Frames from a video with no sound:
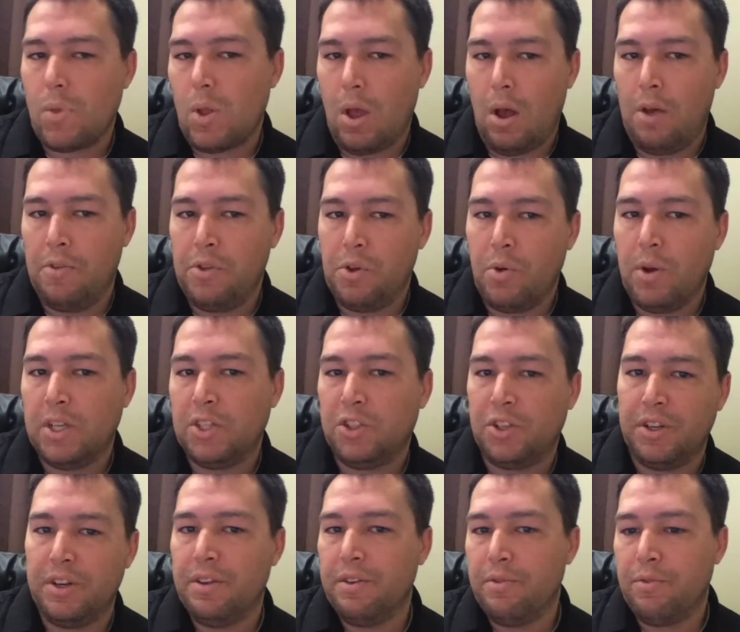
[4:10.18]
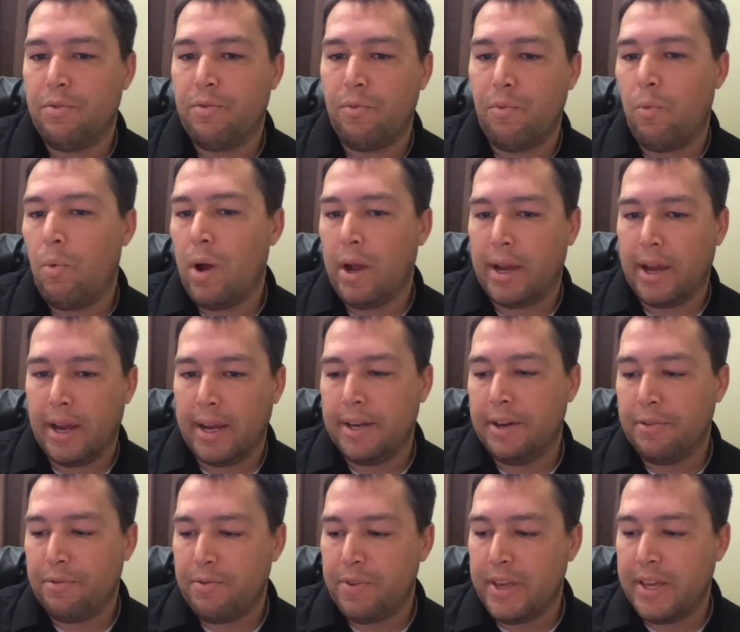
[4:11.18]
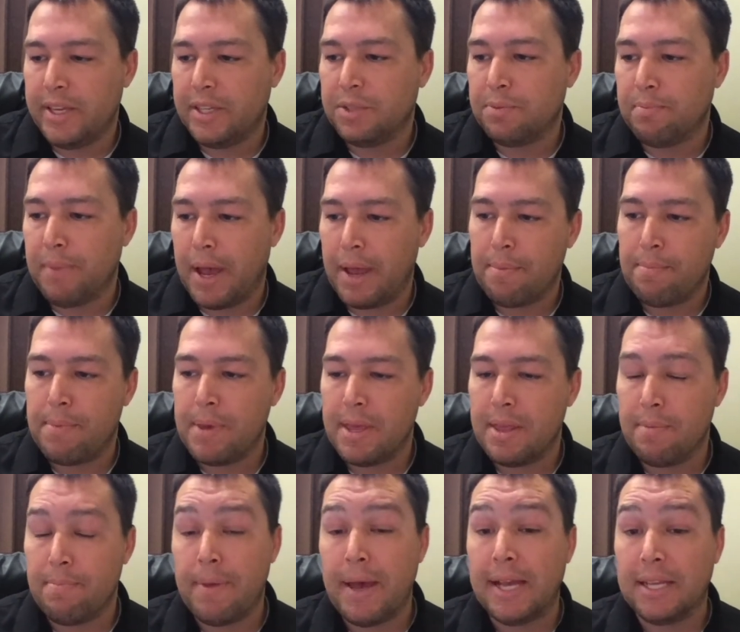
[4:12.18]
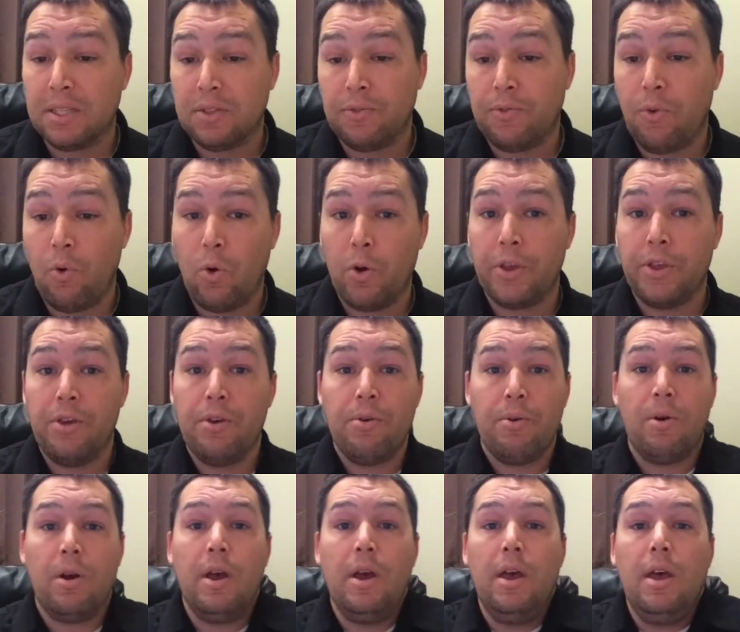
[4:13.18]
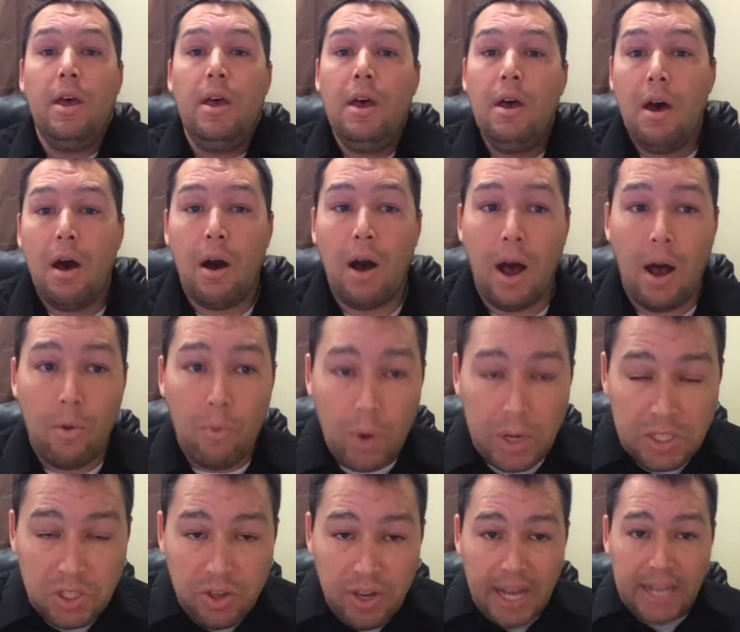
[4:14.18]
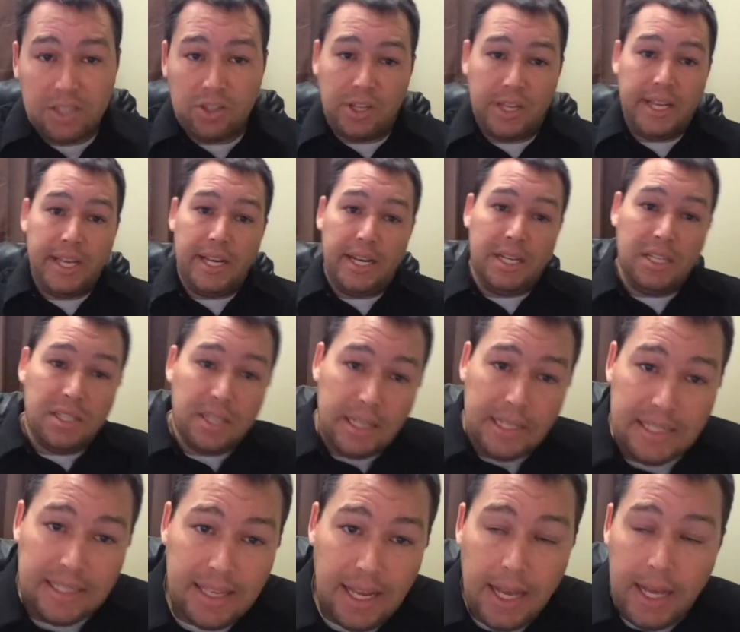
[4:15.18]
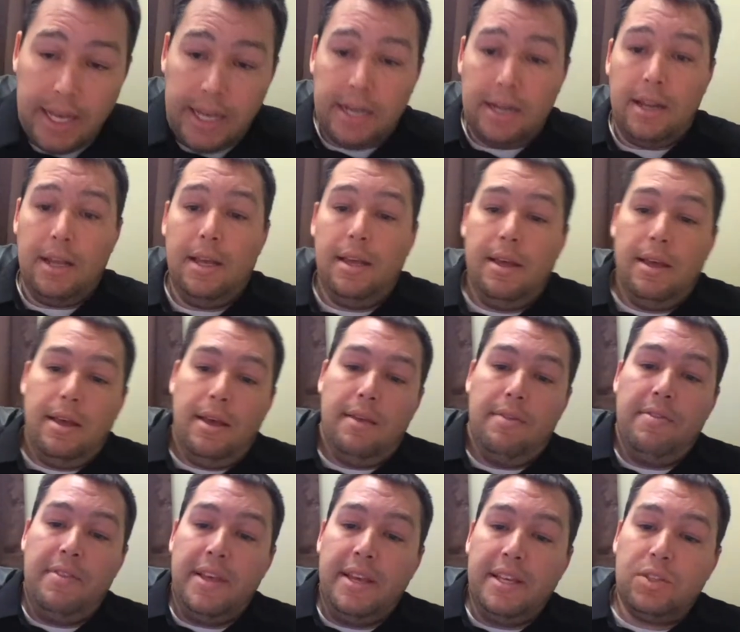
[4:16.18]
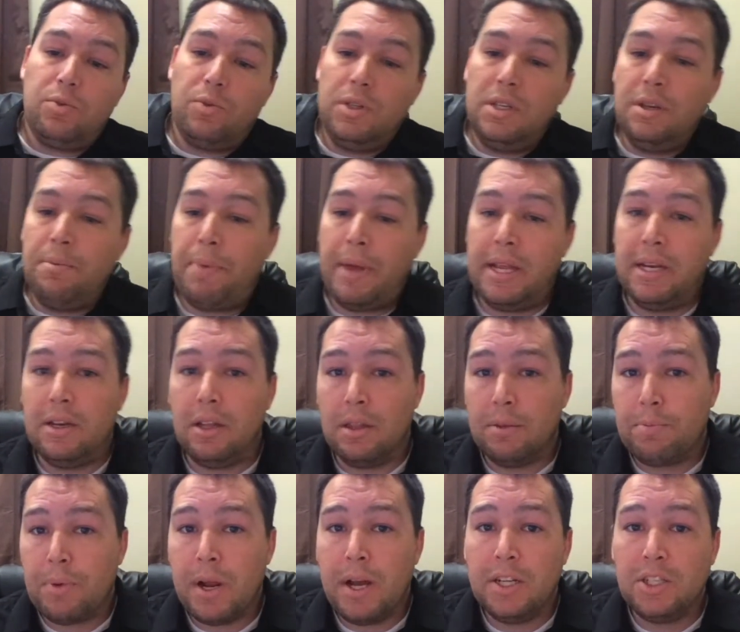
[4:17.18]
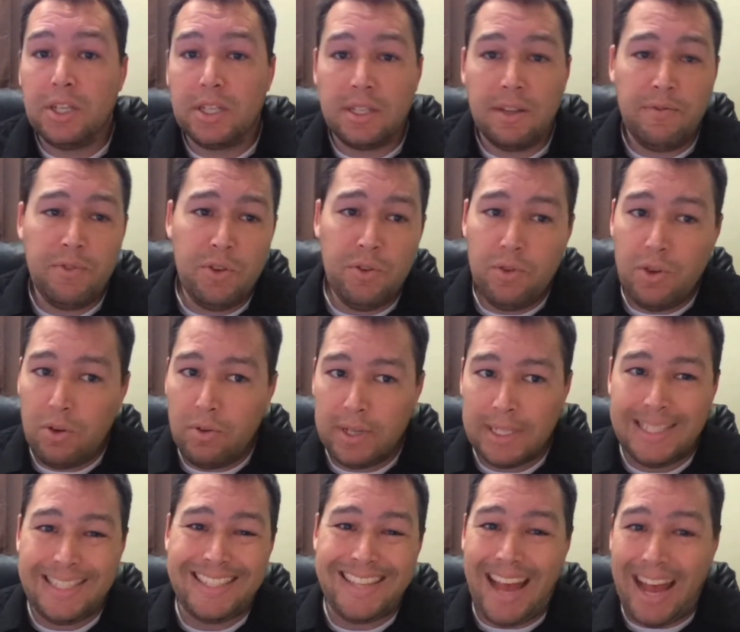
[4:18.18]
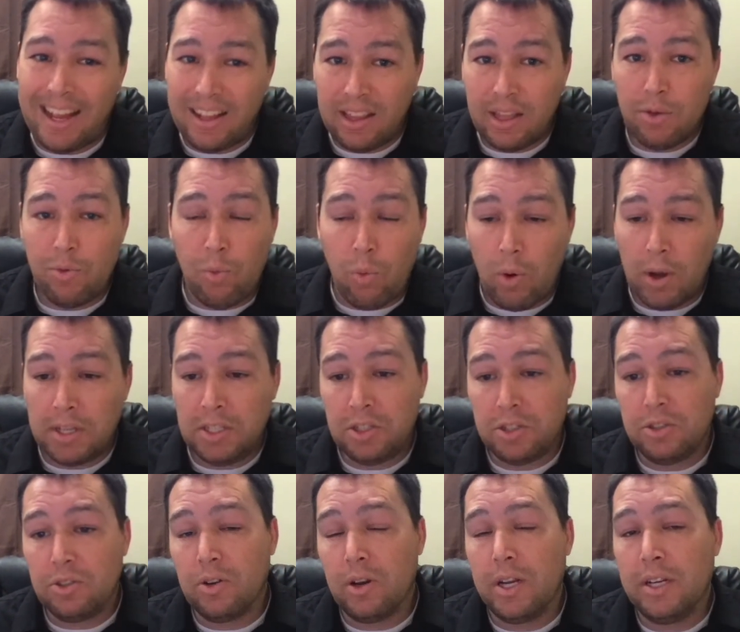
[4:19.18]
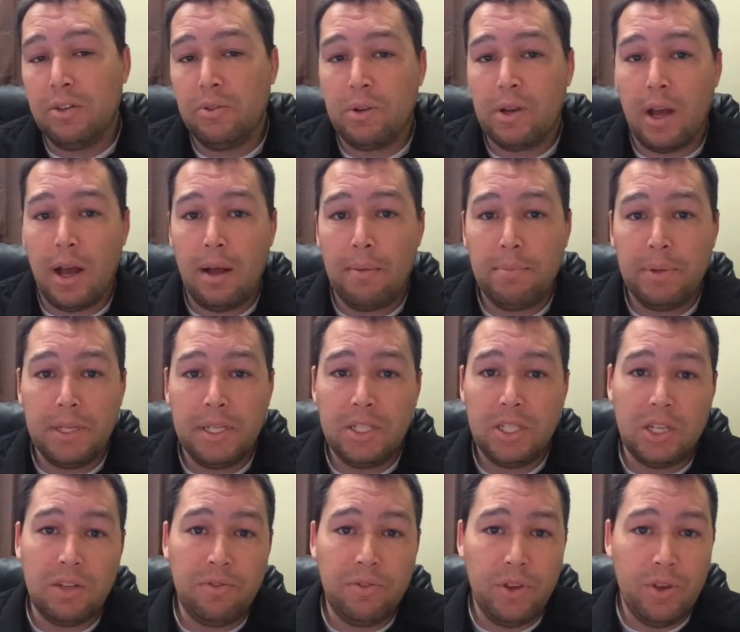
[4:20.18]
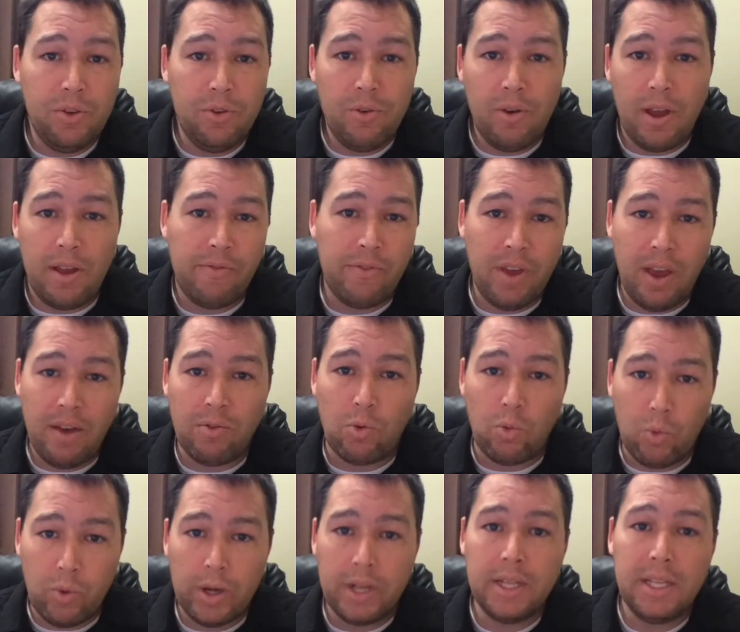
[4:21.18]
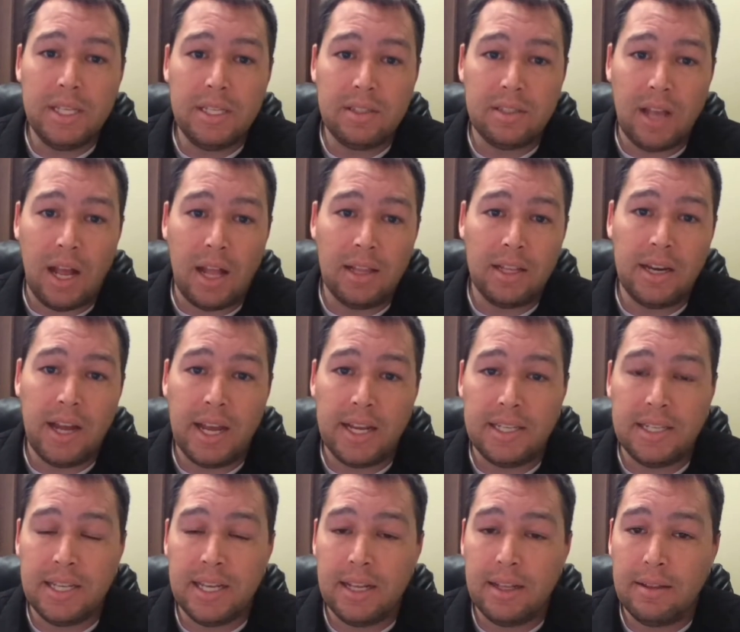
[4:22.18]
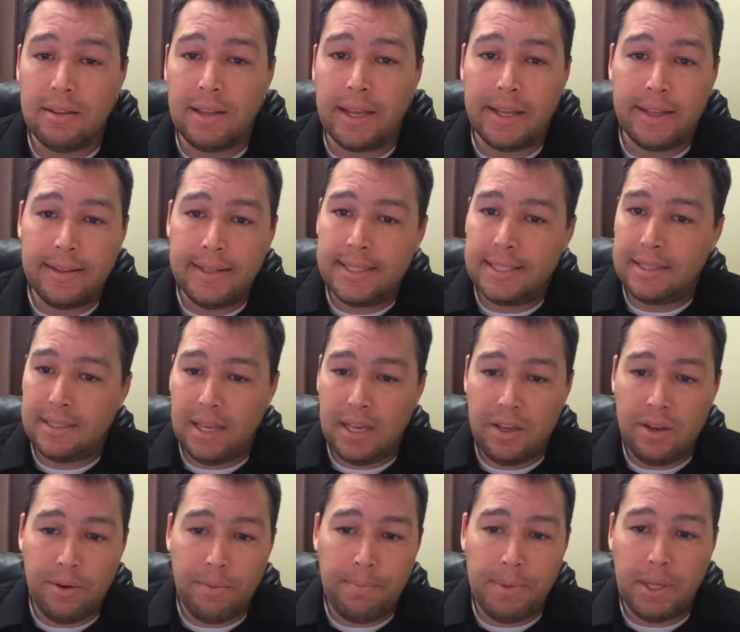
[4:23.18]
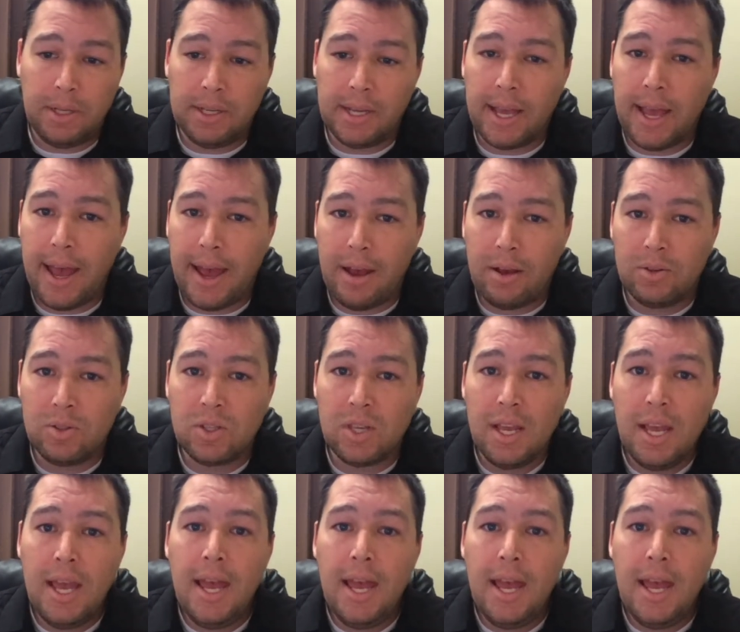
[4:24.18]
what kind of fees might be the best for you once you actually get into design, this would depend on the project. If you know exactly what you're trying to accomplish, if you have a really solid idea, like let's say you're building a house